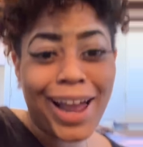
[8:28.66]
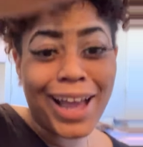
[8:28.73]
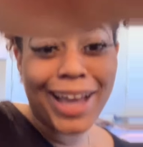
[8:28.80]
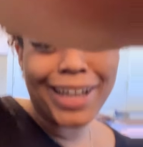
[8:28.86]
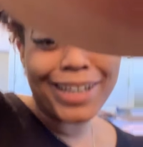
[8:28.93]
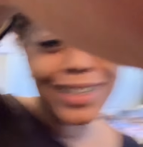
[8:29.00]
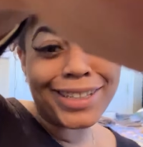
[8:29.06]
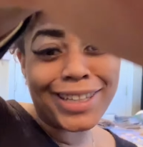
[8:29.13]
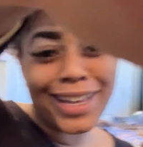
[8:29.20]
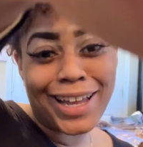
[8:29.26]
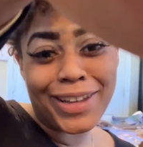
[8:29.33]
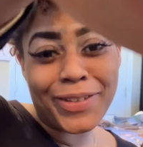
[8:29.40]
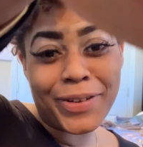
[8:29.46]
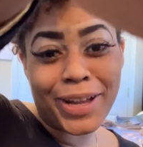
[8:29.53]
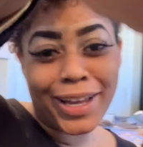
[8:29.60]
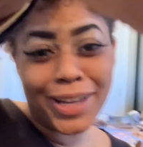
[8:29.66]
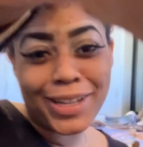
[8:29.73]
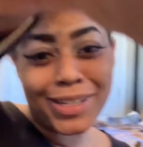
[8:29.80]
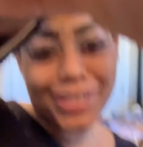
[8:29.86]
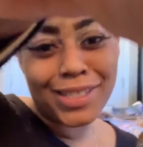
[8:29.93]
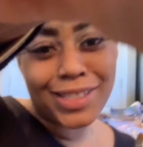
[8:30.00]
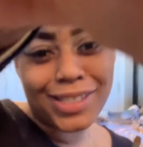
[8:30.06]
I did that, you
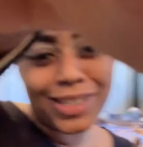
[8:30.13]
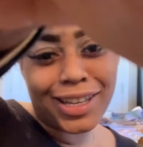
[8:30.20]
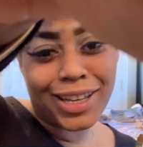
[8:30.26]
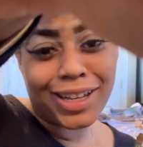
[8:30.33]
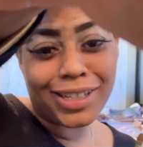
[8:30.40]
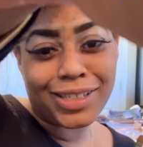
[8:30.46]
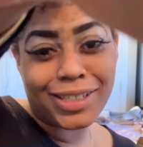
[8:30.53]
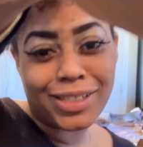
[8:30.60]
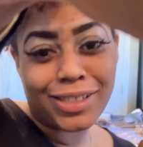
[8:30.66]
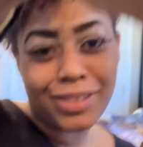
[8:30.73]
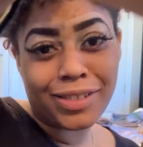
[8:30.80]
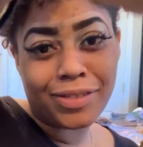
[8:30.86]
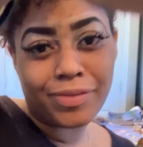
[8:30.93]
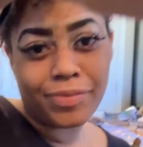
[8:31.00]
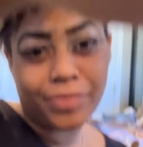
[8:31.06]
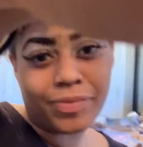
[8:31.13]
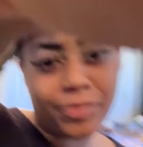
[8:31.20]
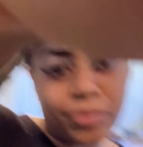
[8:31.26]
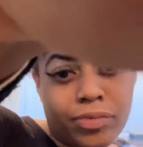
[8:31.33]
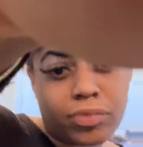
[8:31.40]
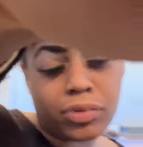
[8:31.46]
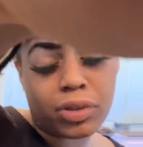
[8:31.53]
guys. I did.
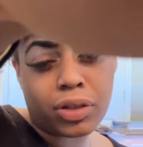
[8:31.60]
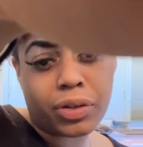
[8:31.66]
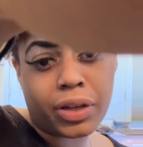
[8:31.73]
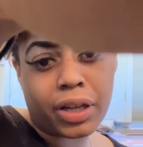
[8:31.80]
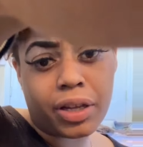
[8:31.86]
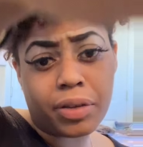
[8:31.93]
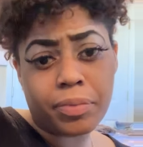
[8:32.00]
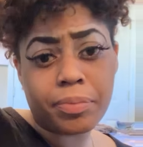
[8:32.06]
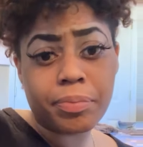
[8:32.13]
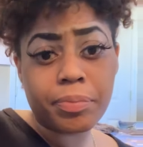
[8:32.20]
Okay.